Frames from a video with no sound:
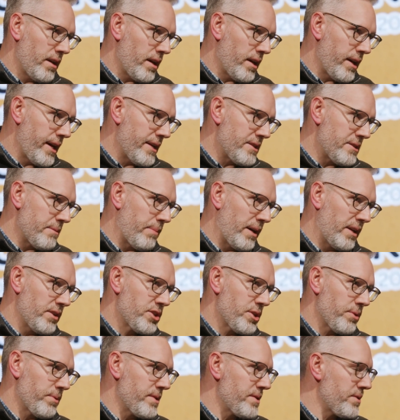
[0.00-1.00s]
has a
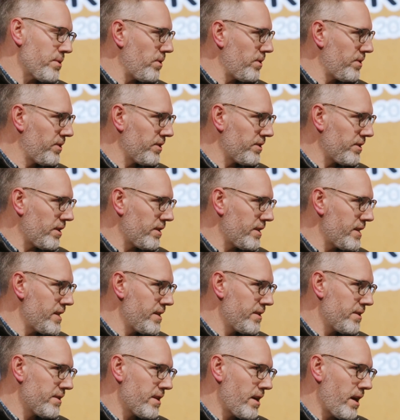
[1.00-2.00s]
bunch of resources on
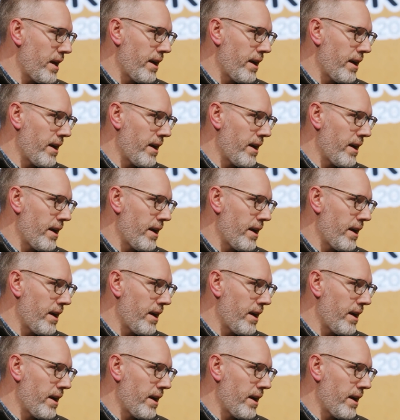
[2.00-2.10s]
this,